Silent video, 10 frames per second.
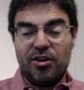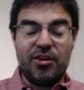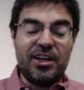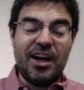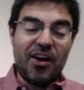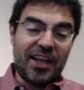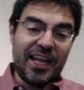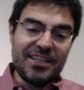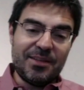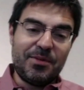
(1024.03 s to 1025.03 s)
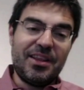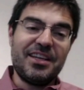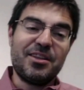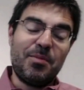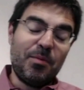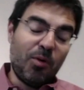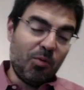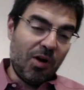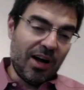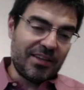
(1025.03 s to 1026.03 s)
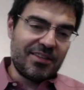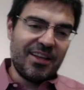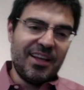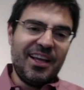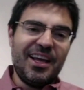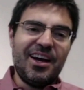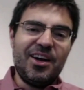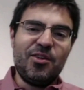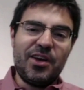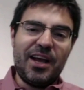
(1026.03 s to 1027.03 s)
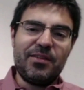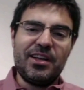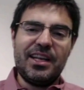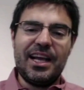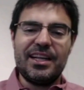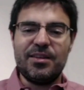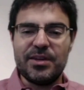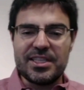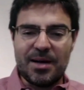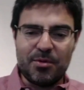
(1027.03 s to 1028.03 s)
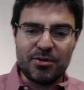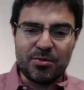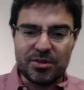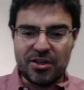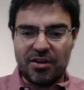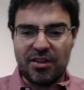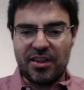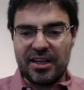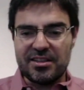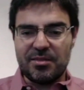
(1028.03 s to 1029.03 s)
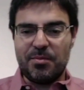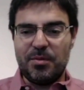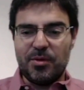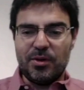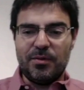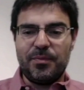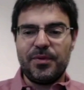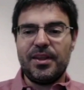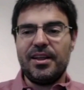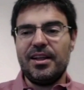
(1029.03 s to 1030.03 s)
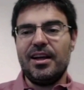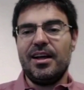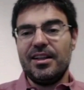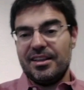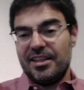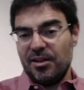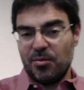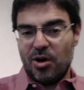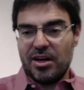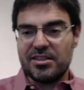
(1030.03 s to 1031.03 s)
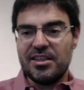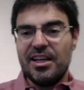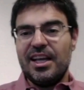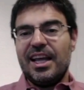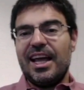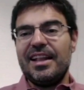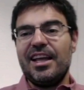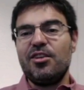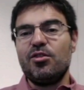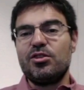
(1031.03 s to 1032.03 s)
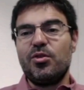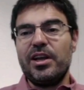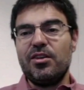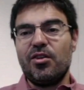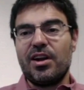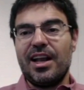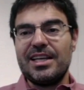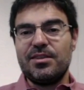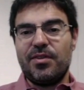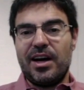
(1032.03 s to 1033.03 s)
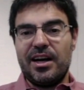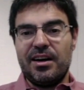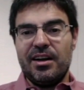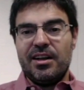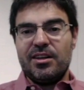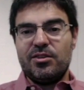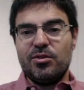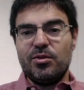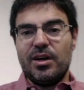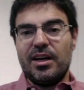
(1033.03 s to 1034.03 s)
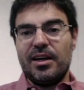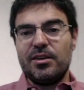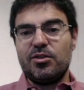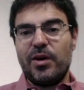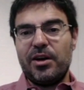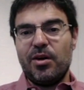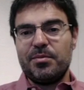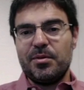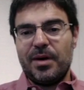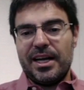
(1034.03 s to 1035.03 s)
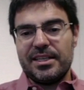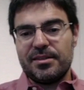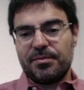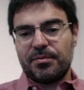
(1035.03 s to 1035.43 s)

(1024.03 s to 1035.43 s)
or in our case, the things that people watched. Your negative examples, which are the things that people didn't watch. And then you train your classifier to try to optimize